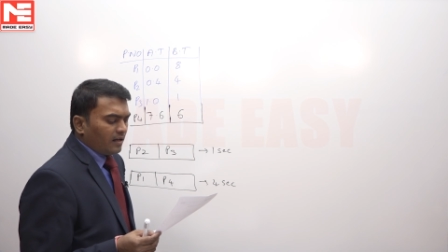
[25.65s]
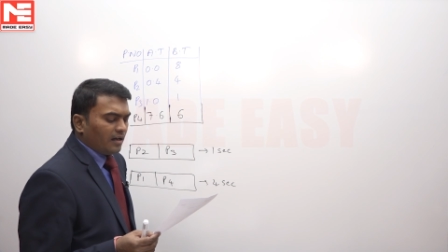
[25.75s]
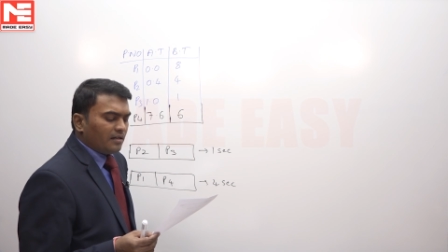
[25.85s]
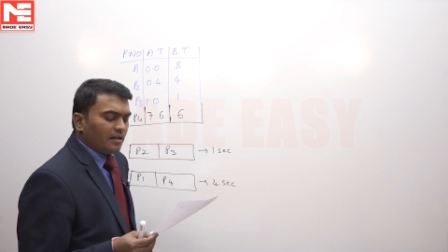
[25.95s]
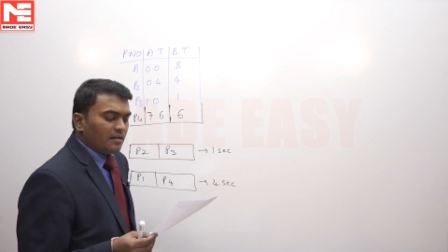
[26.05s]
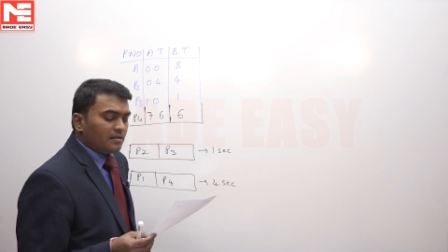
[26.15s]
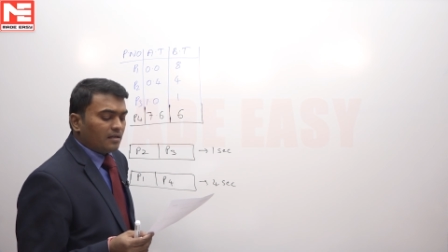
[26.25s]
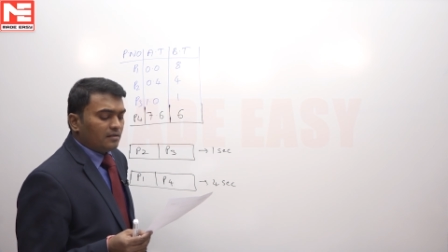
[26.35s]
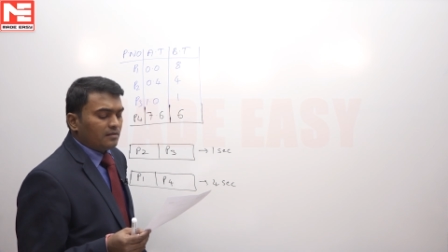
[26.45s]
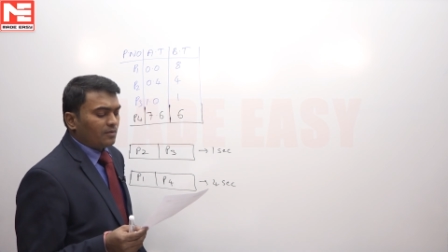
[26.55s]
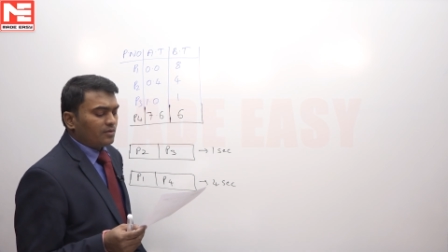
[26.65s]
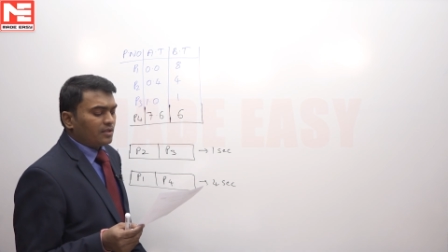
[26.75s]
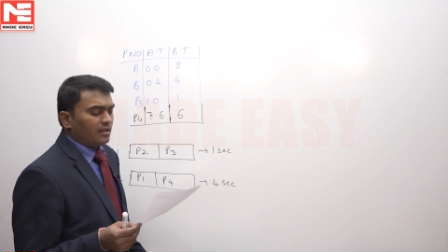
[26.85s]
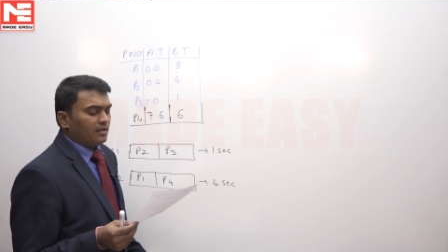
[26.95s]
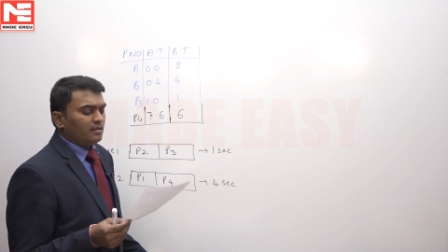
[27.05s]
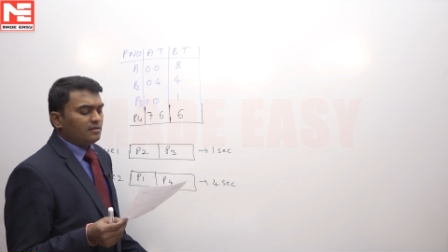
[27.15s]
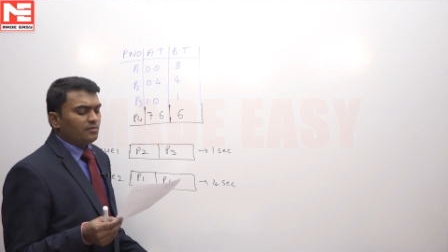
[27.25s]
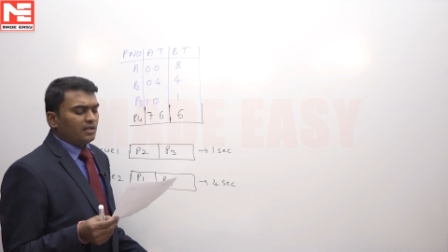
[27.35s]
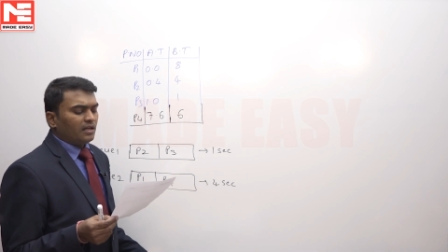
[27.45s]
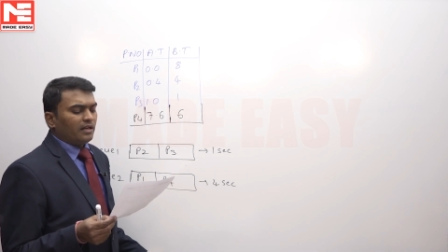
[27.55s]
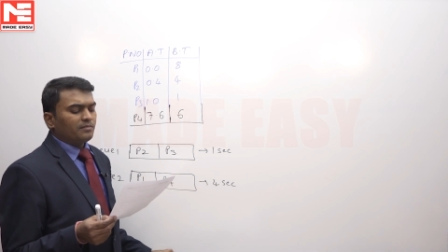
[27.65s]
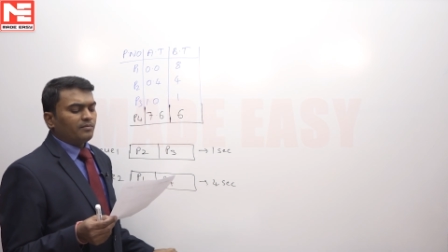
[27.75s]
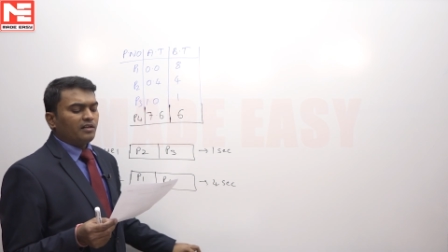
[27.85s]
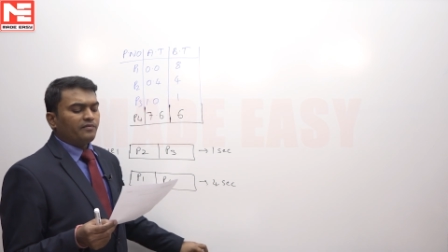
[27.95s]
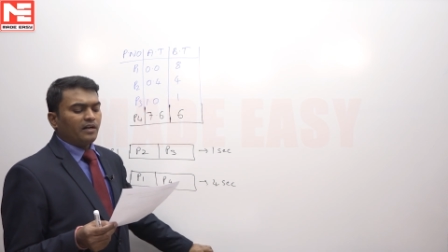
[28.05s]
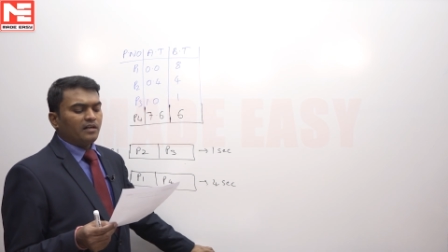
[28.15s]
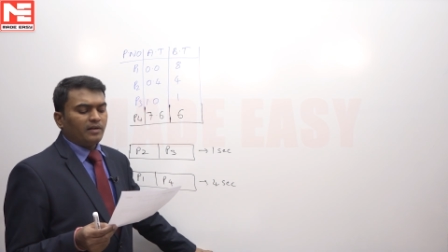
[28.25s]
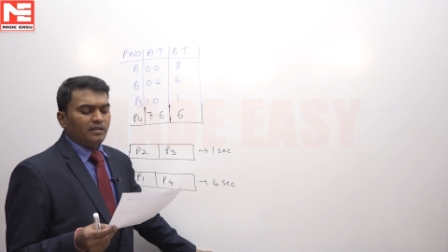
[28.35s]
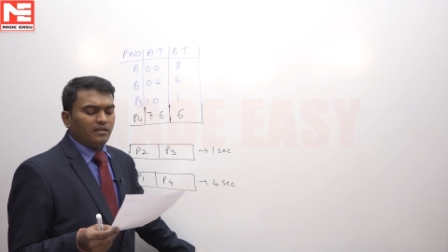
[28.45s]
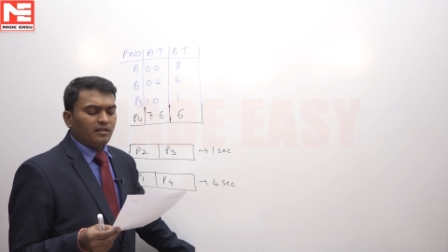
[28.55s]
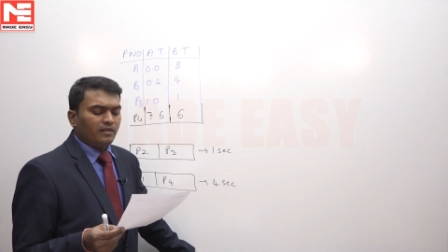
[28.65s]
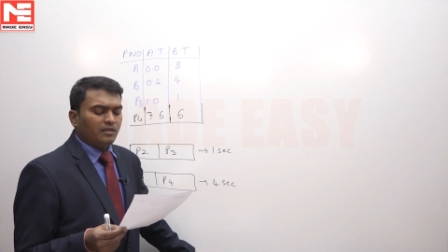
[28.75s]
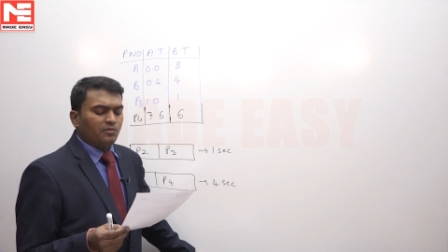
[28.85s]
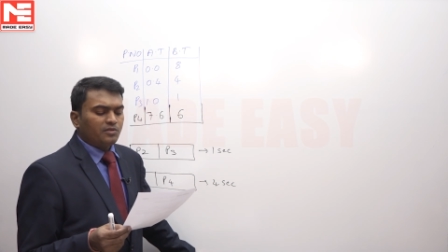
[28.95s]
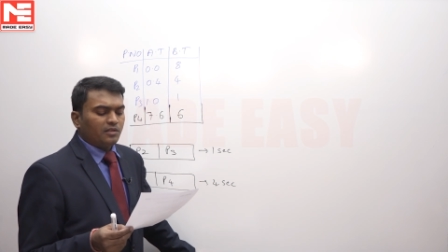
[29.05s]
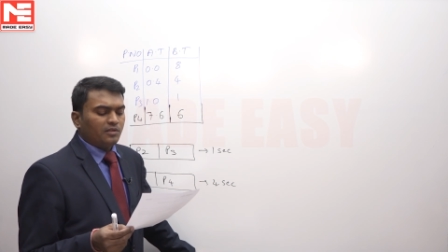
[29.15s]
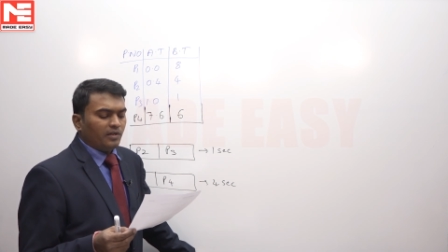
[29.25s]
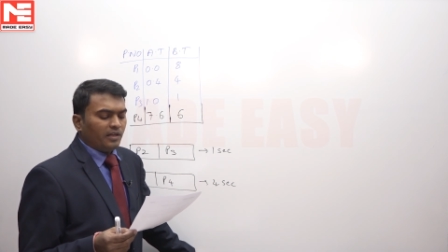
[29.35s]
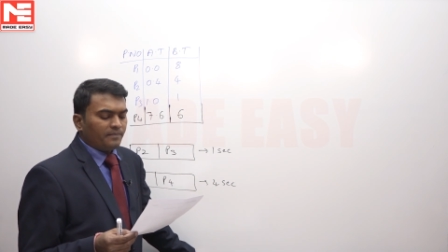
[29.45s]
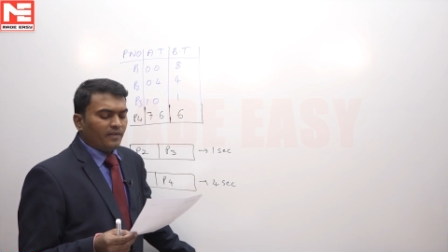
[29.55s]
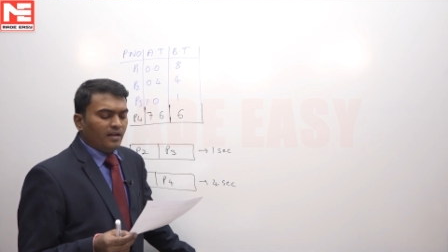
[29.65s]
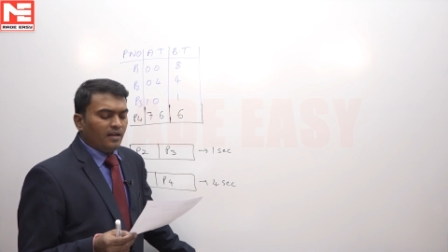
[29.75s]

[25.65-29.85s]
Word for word: And understand this question, uh, he is using like modified multi-level queue scheduling